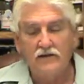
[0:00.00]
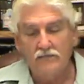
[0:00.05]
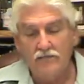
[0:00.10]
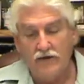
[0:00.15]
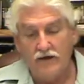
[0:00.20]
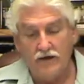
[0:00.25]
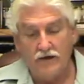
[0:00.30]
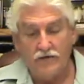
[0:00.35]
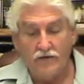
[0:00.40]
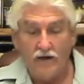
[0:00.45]

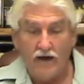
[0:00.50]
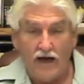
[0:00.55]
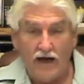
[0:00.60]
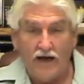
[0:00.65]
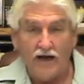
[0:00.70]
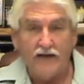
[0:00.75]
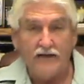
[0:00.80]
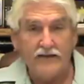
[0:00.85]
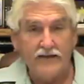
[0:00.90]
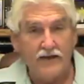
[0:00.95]
But in
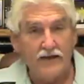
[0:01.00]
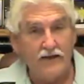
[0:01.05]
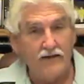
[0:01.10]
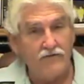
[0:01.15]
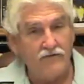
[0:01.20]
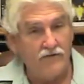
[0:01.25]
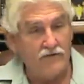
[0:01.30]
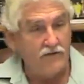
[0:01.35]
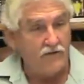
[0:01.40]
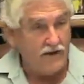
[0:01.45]
reality,
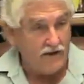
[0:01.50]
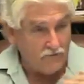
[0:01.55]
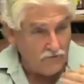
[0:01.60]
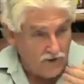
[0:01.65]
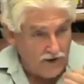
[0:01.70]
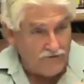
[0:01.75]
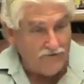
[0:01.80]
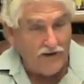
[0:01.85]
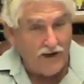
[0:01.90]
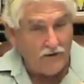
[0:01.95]
if in
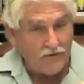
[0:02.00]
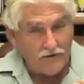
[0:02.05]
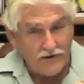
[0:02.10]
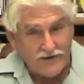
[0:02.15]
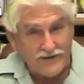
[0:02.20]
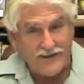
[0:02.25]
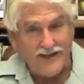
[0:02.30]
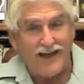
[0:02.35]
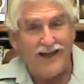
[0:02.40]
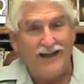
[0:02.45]
what they
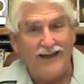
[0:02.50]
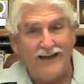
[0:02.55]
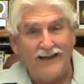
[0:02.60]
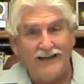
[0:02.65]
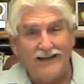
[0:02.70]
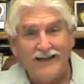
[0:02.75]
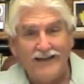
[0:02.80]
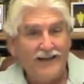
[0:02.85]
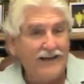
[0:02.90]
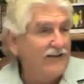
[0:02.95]
were
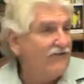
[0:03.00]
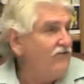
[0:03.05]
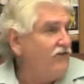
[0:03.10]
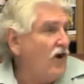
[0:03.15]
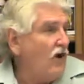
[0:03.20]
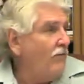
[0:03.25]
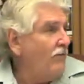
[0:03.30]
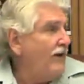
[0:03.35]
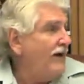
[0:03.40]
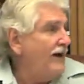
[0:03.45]
saying, if
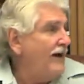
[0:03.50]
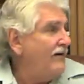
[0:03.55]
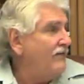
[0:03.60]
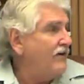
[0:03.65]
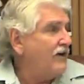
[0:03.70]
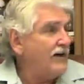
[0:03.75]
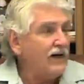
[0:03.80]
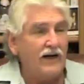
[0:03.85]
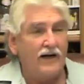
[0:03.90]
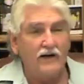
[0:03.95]
no one
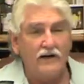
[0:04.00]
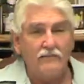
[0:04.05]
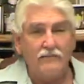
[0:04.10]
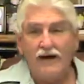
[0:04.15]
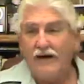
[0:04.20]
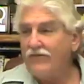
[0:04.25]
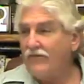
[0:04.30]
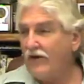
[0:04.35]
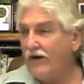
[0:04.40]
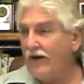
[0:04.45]
ever cared
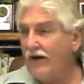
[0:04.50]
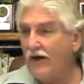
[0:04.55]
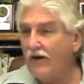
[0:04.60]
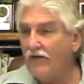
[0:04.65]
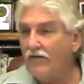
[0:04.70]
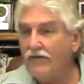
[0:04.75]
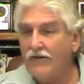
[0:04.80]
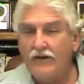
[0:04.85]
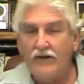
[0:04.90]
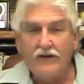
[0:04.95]
about their
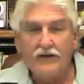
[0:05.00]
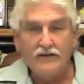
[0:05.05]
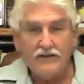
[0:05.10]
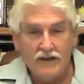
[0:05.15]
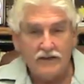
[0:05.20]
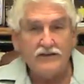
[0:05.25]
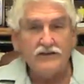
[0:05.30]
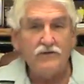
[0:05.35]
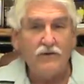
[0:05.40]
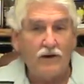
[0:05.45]
health,
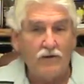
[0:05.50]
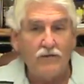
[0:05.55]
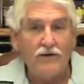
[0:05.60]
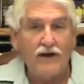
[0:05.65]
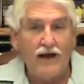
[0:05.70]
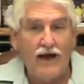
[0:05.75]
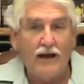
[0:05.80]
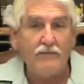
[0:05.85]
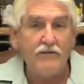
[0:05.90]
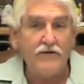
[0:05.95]
that's what
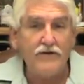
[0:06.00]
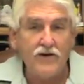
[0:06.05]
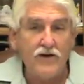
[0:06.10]
would happen.